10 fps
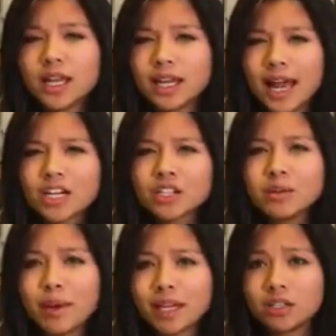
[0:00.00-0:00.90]
It actually
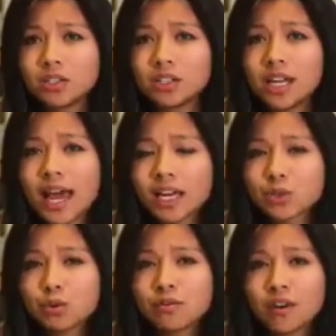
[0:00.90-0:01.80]
manages the
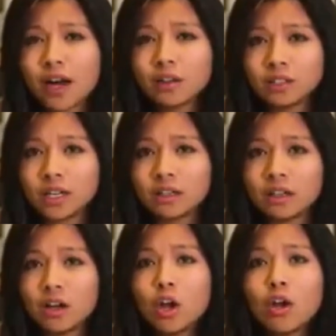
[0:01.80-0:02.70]
actual file
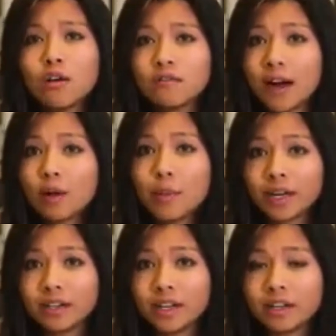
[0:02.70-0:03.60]
data, file
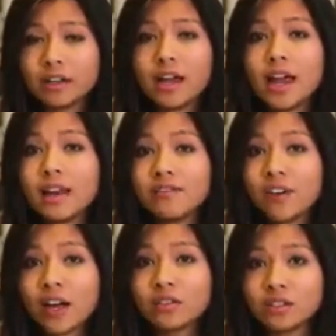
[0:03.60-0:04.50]
metadata, and
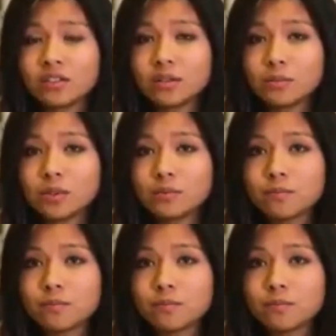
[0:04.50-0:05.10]
file systems.